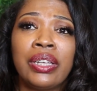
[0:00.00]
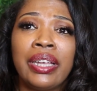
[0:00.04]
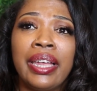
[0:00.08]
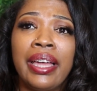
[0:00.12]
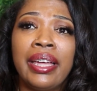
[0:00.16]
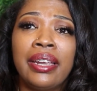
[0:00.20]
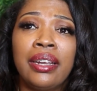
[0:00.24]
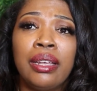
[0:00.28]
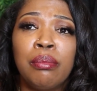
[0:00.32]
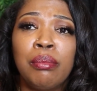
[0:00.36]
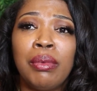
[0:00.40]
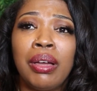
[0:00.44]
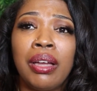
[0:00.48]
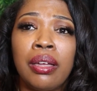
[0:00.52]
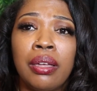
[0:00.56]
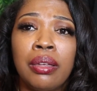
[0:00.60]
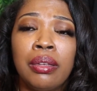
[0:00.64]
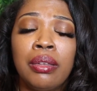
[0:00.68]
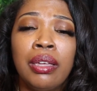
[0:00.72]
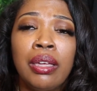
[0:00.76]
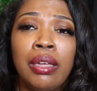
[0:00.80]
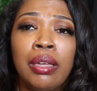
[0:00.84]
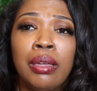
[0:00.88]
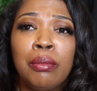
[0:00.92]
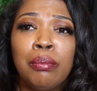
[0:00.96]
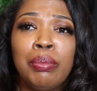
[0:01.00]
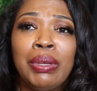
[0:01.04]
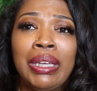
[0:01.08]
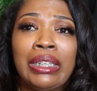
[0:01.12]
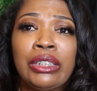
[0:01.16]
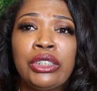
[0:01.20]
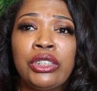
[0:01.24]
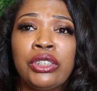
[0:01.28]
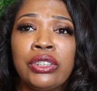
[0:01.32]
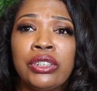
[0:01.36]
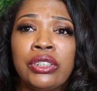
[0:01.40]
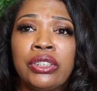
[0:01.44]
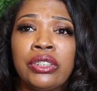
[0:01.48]
edit my
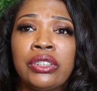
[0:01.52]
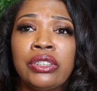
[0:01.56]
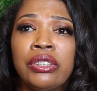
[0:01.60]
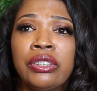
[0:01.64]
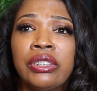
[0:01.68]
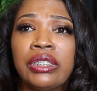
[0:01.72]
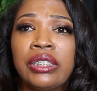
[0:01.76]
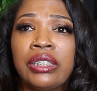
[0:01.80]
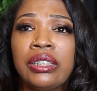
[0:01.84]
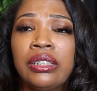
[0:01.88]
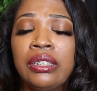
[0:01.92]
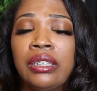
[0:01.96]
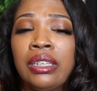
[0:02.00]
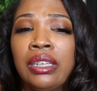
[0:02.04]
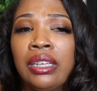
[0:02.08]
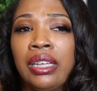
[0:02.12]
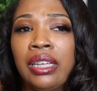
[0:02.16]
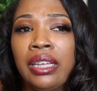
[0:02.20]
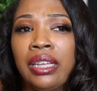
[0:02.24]
pictures and